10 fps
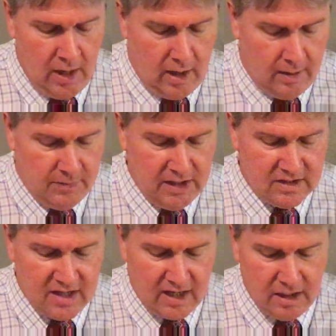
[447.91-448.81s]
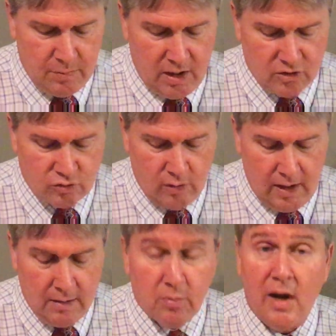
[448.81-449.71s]
The executive branch
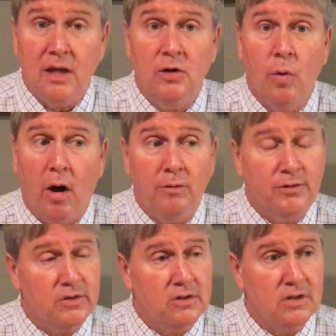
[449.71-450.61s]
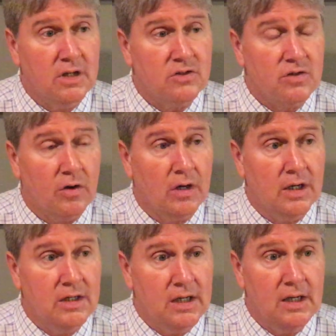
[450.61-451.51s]
created brand new offices, and it
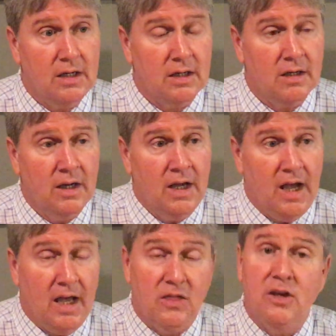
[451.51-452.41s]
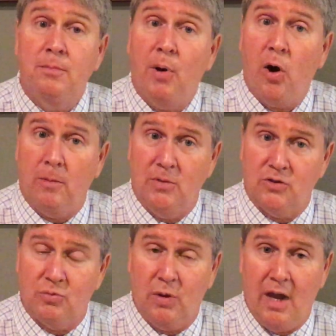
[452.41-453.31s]
certainly did. And in the
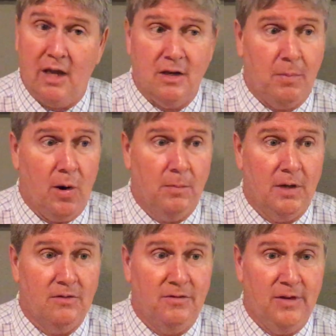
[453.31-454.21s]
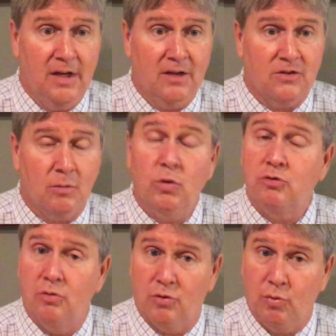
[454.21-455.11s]
departments, we had Department of Defense, which
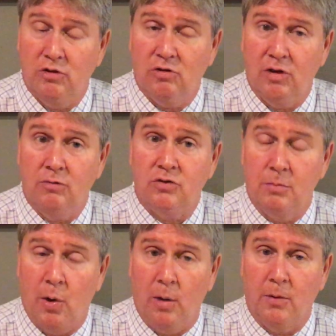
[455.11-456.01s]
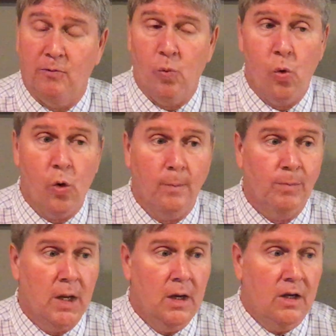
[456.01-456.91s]
was originally known as the Department of War,